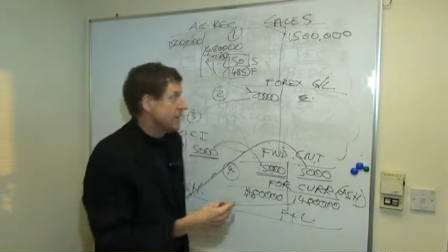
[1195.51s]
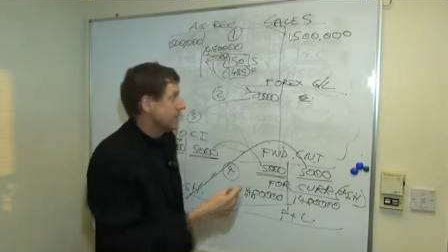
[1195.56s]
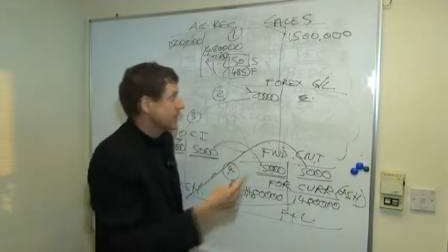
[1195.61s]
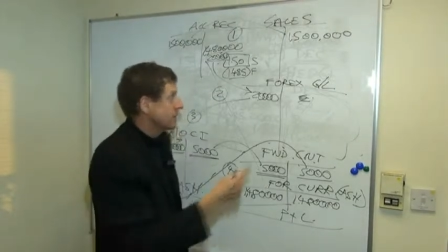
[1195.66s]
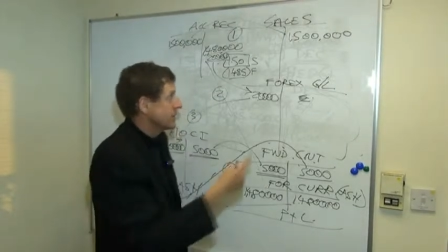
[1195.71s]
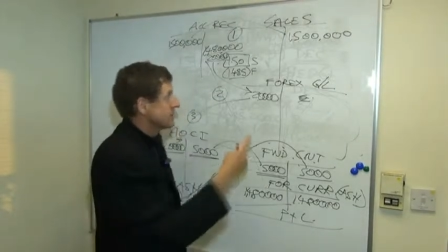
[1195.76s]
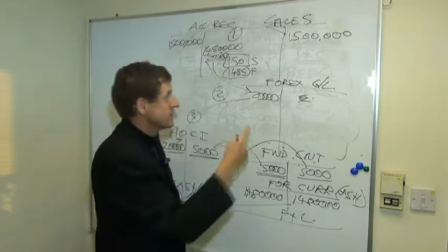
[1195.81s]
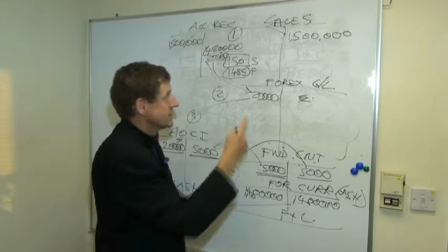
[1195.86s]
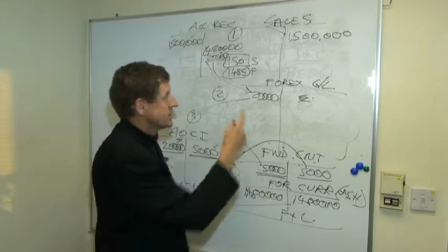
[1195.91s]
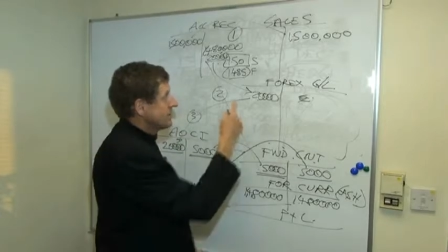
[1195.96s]

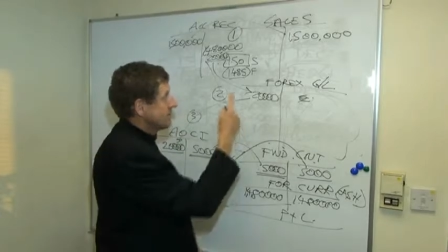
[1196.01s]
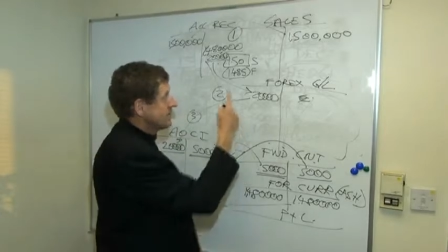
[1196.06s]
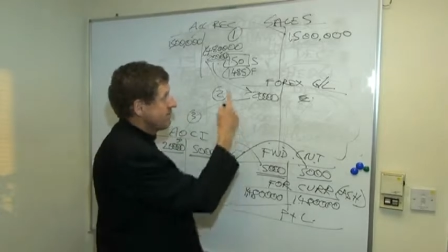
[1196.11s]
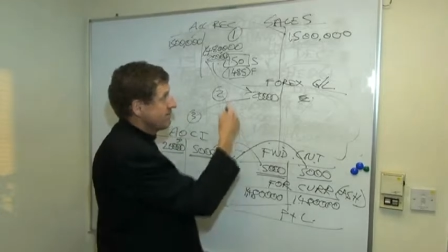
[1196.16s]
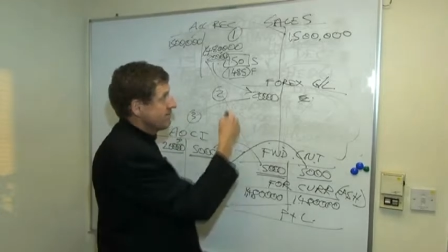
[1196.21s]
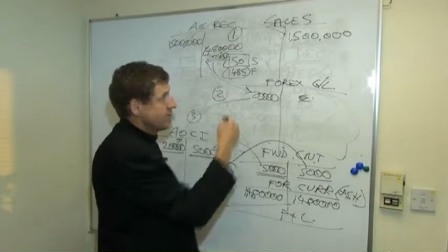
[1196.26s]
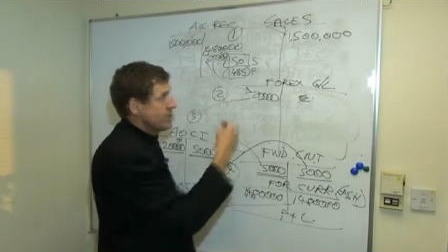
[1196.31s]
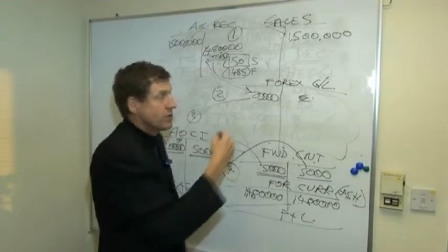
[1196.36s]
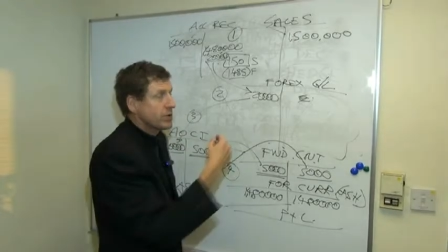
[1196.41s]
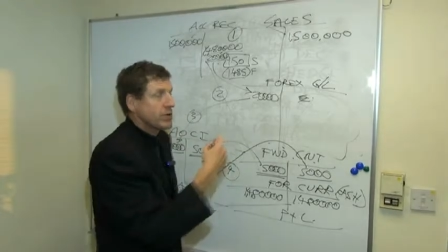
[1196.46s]
you can see
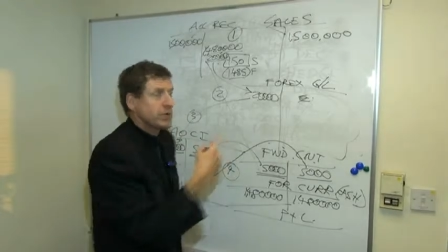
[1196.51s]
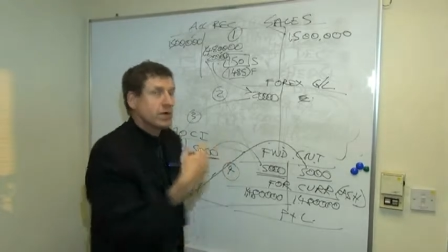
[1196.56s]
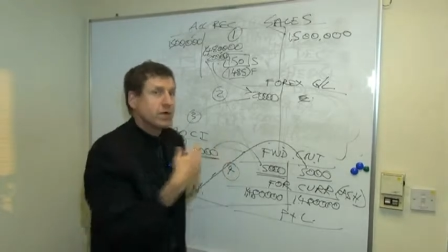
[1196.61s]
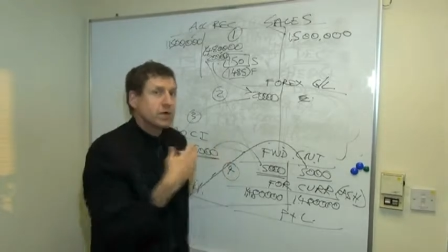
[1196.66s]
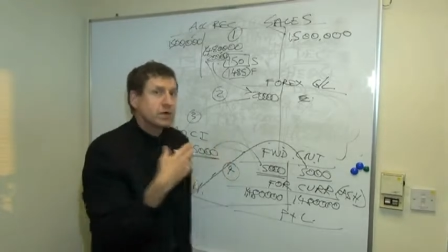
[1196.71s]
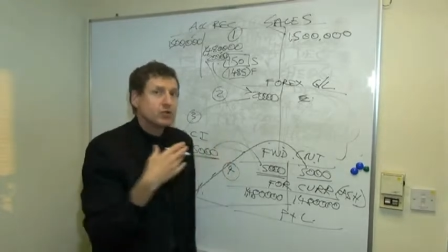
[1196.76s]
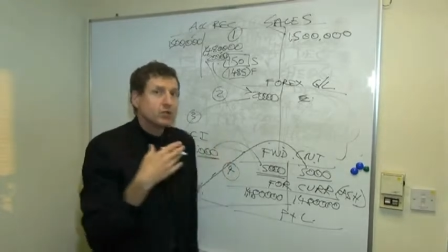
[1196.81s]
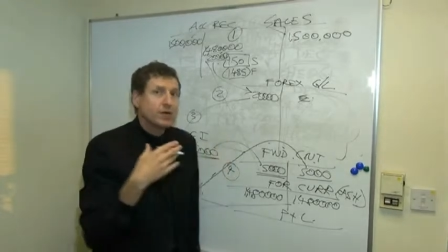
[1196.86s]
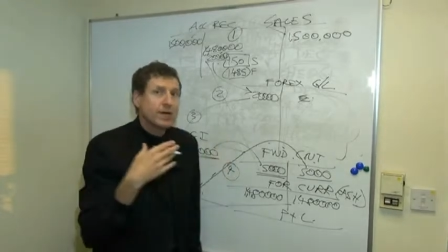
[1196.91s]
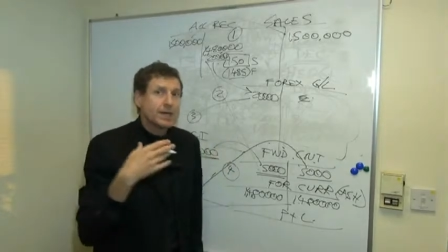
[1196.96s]
that forward
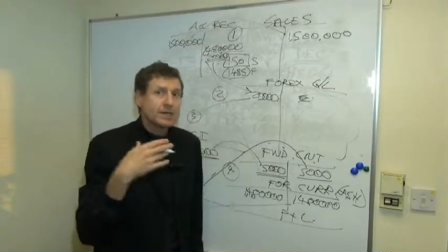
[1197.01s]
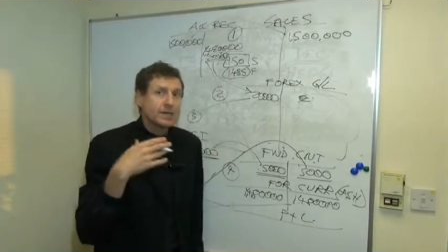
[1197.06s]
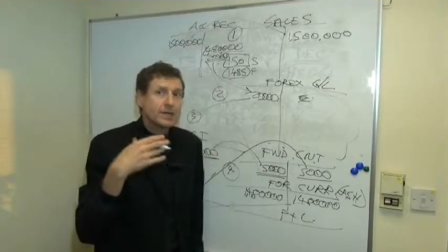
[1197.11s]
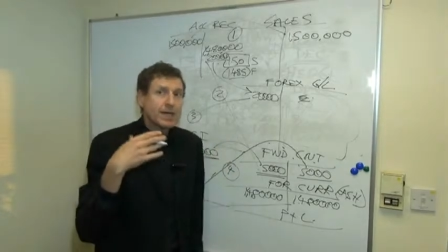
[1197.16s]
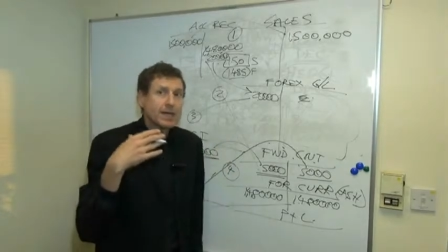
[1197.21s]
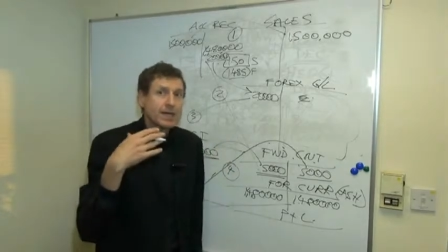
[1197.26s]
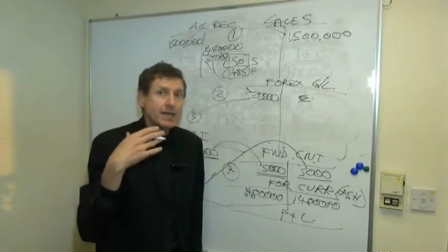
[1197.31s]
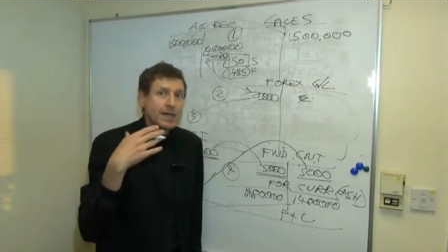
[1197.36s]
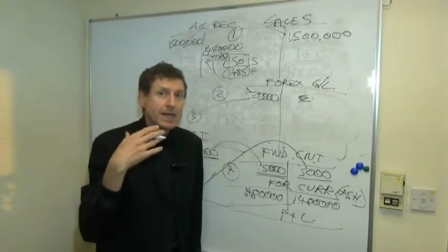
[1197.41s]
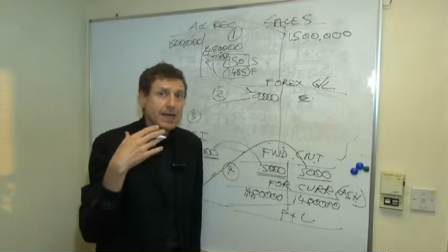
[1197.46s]
contracts
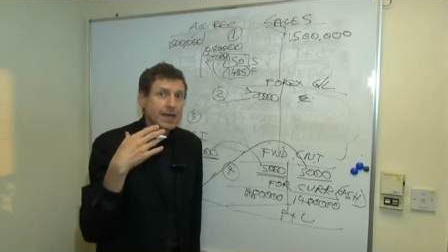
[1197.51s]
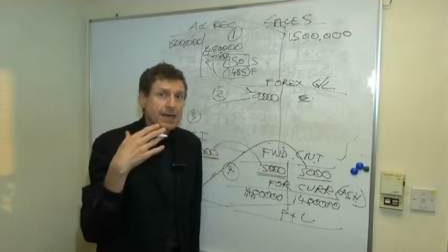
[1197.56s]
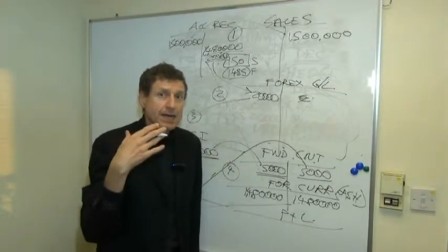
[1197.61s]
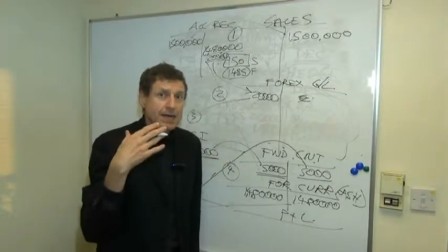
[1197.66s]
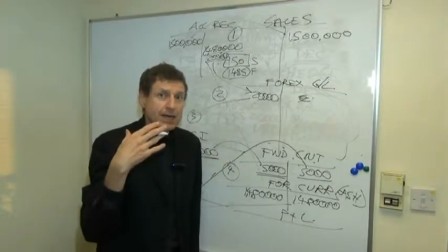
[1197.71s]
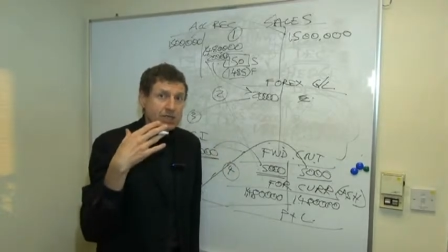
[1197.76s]
can